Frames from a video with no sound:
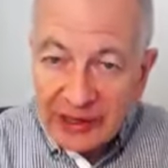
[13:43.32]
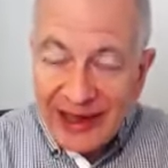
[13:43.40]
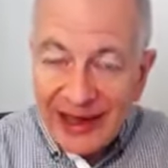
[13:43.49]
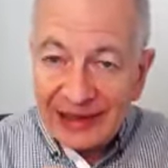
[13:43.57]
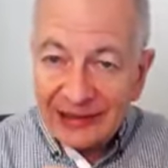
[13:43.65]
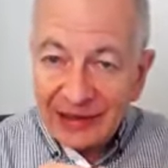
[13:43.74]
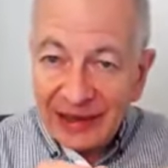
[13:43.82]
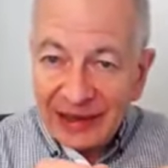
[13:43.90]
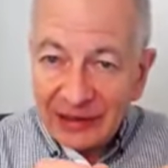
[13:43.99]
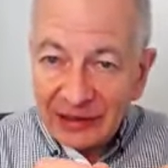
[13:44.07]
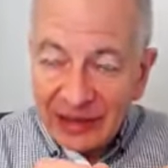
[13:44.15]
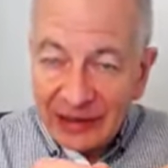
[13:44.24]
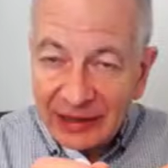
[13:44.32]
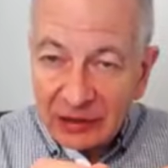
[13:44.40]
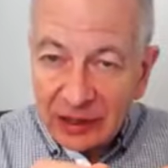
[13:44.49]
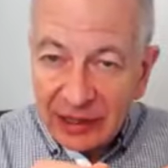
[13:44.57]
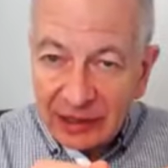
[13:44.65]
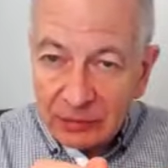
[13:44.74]
and
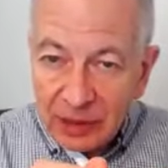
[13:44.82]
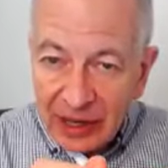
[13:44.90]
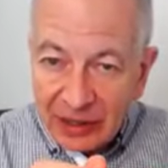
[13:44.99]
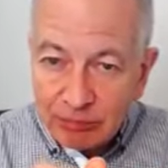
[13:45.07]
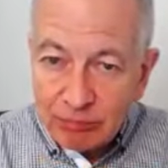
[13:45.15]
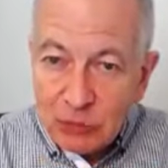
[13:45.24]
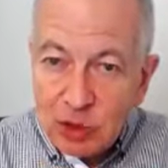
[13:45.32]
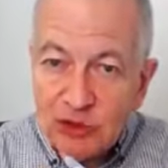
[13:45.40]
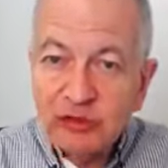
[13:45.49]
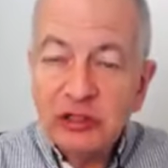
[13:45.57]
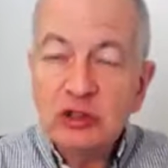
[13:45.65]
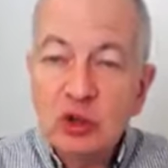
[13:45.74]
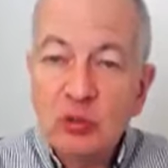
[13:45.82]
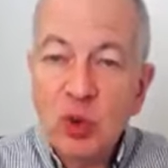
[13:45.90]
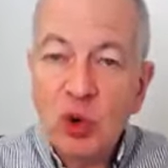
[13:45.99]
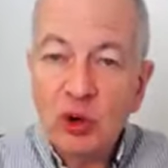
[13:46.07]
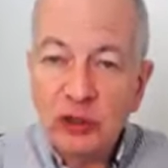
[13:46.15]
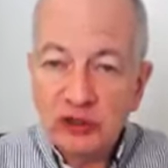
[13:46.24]
moving
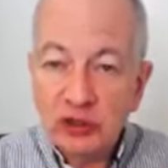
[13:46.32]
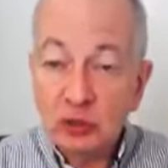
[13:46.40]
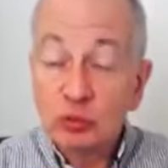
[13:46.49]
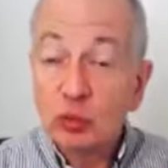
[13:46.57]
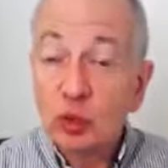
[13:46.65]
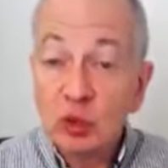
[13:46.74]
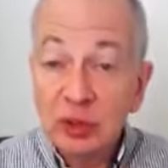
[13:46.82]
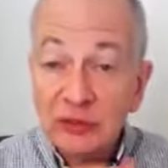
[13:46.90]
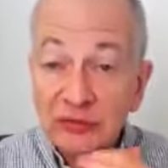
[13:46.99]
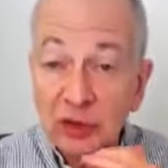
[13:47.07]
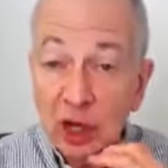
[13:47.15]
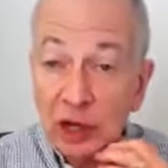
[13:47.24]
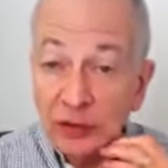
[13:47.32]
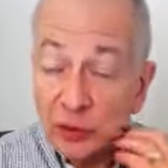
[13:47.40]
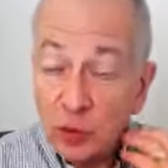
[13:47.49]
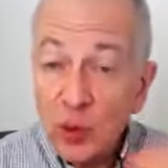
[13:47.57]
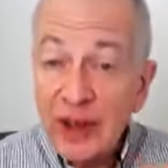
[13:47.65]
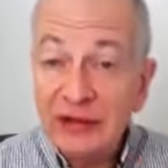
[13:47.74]
towards the rule of God, the
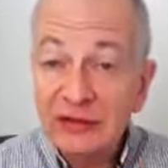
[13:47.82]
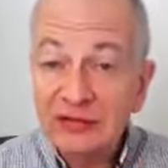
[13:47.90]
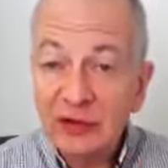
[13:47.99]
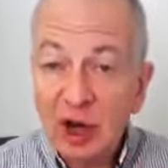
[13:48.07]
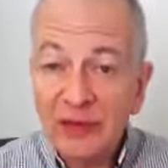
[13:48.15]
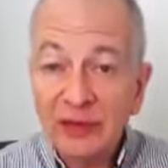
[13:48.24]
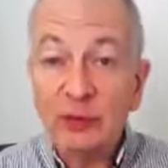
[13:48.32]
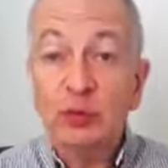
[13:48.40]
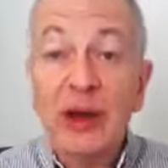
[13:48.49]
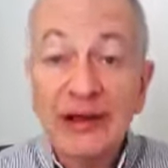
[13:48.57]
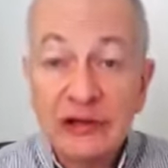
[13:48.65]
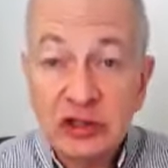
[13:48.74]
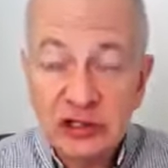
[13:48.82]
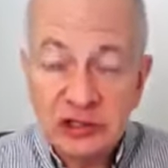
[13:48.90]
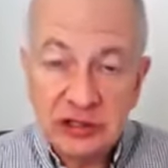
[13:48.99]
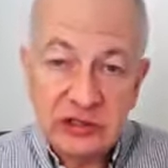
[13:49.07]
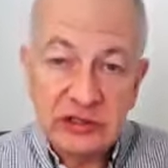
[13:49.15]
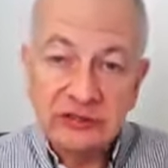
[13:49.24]
way of God, the
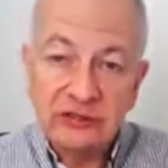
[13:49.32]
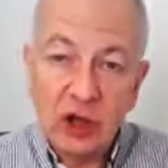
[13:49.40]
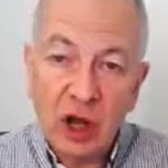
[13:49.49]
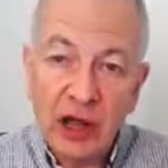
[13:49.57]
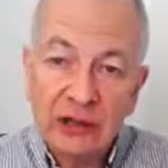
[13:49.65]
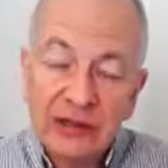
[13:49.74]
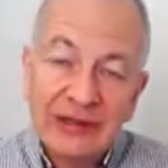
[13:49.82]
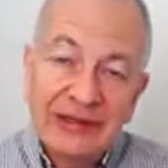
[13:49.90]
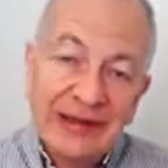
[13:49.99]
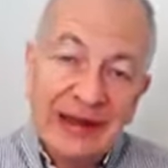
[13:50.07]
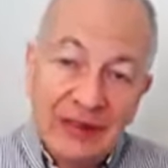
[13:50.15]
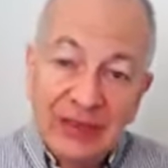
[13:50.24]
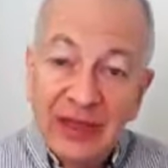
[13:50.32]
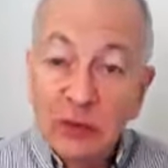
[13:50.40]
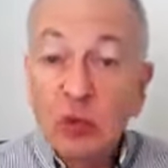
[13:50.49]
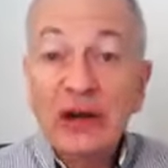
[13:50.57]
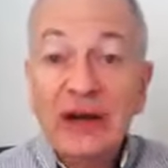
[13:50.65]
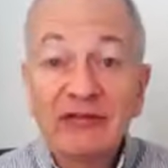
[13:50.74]
righteousness of God. And then
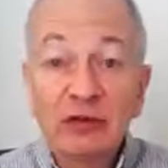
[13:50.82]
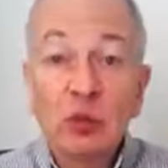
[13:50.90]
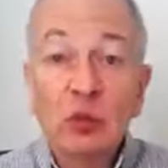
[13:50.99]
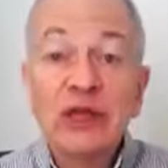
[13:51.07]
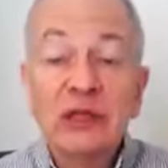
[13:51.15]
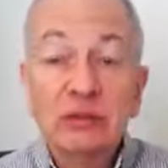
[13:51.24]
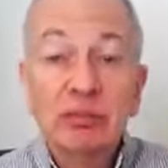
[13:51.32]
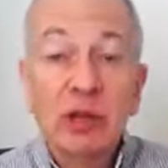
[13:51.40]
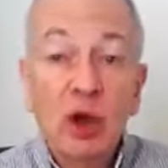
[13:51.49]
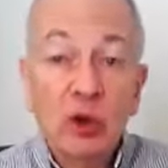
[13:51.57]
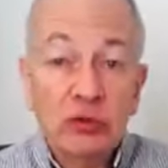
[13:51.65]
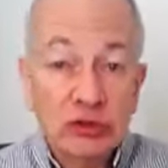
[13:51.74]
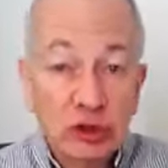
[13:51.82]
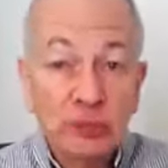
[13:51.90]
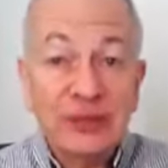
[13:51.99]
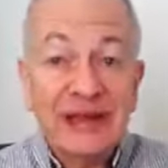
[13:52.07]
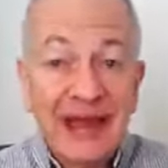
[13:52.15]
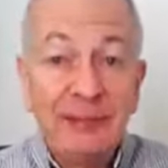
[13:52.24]
whatever wind blows, you'll
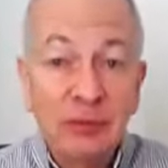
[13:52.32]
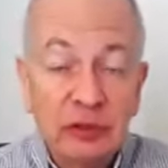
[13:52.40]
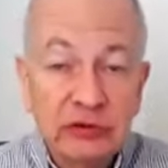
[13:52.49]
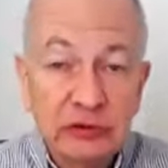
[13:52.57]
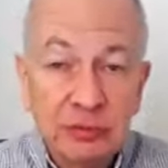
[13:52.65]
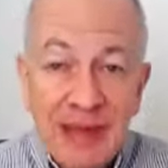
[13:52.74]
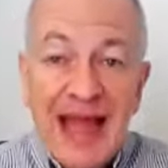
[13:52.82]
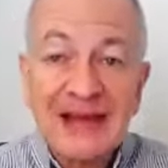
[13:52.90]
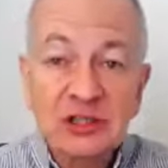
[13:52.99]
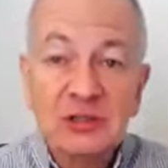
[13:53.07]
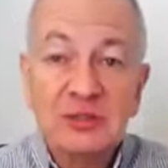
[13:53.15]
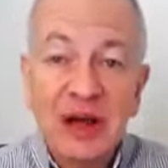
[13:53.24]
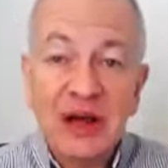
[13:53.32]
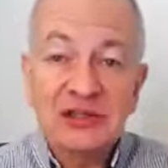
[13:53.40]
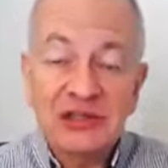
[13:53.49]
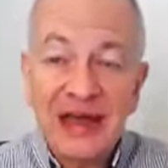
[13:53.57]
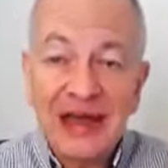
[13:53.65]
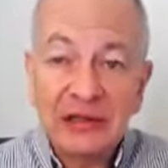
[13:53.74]
be able to maximize
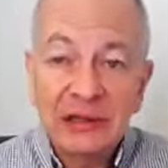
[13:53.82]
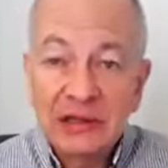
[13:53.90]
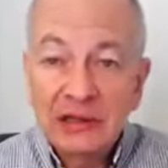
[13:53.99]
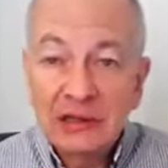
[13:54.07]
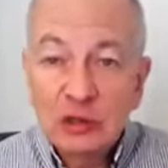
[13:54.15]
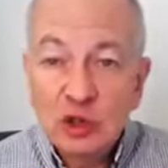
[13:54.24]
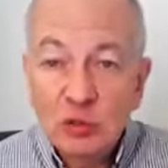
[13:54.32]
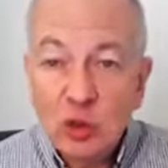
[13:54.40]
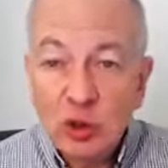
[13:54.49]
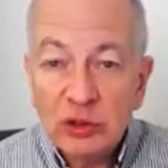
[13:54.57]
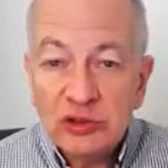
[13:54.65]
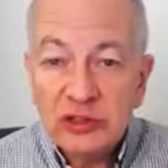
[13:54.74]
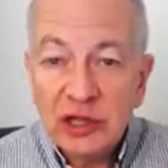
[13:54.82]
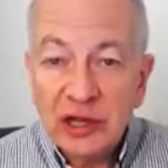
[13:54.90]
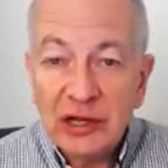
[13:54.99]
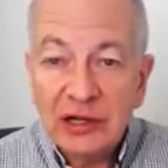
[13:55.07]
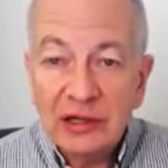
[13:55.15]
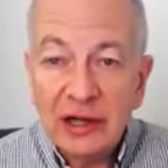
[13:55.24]
that towards
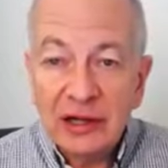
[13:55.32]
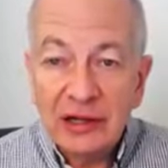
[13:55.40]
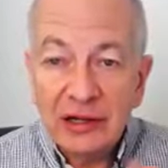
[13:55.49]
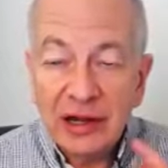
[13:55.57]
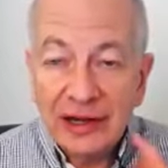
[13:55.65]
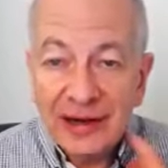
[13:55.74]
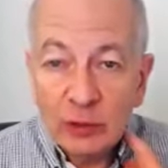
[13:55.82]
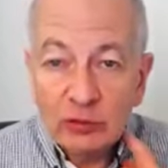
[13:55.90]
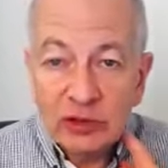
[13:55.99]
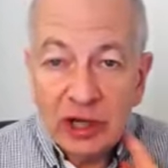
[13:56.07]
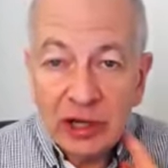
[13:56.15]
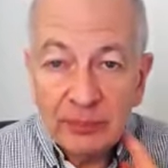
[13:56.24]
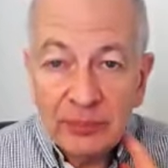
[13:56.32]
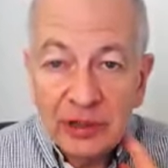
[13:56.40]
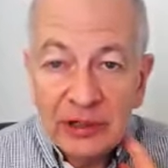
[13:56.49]
an outcome.